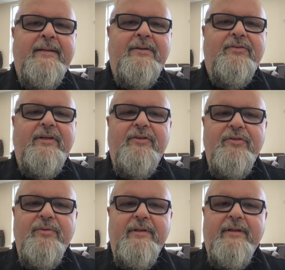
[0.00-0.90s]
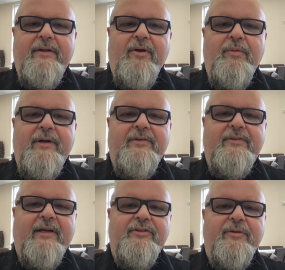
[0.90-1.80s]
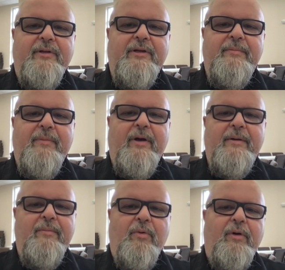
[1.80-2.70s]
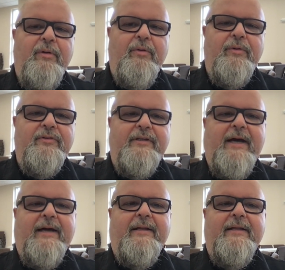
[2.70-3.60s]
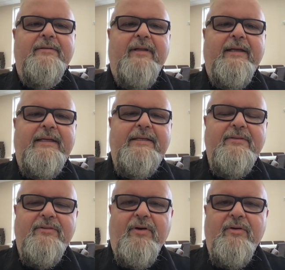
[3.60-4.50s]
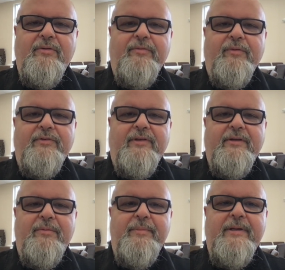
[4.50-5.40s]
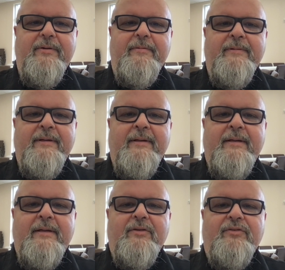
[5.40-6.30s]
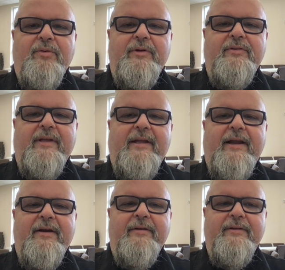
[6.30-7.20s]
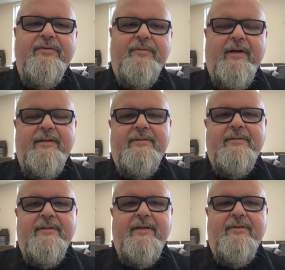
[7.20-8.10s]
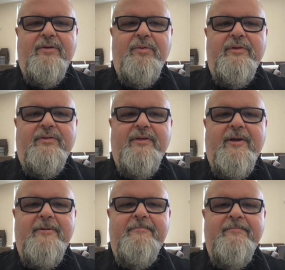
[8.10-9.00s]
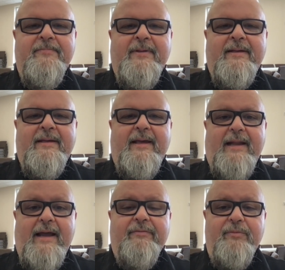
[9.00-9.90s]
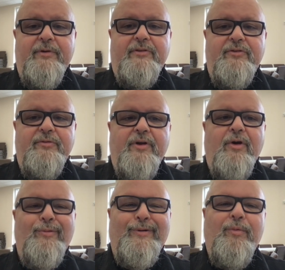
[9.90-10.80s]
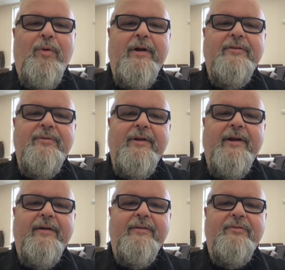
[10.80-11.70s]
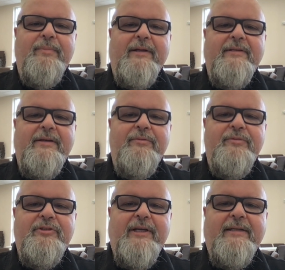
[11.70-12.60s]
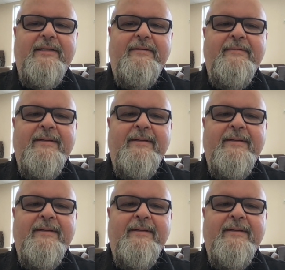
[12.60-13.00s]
See to it that no one is sexually immoral or is godless like Esau, who for a single meal sold his inheritance rights as the oldest son. And afterward, as you know, when he wanted to inherit this blessing, he was rejected.